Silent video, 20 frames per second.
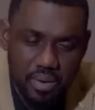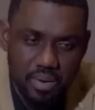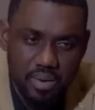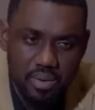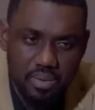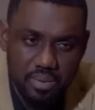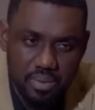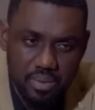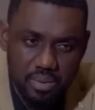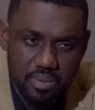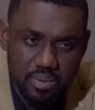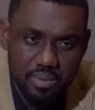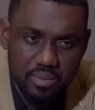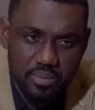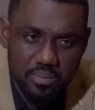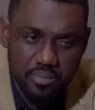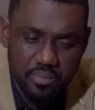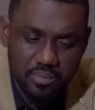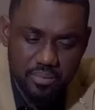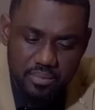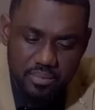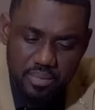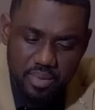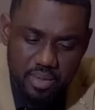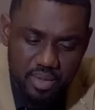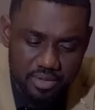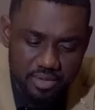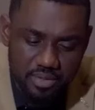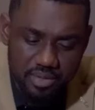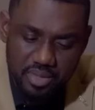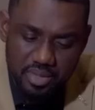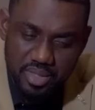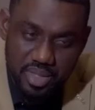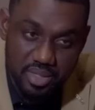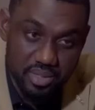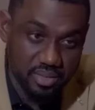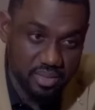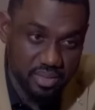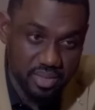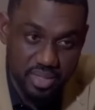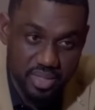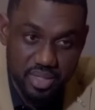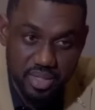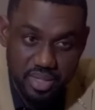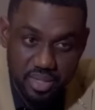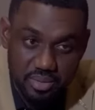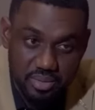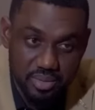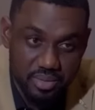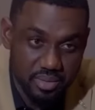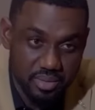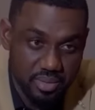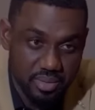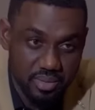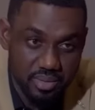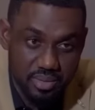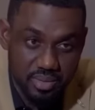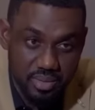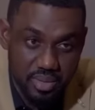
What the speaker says: Oh. And you decided to take it out on a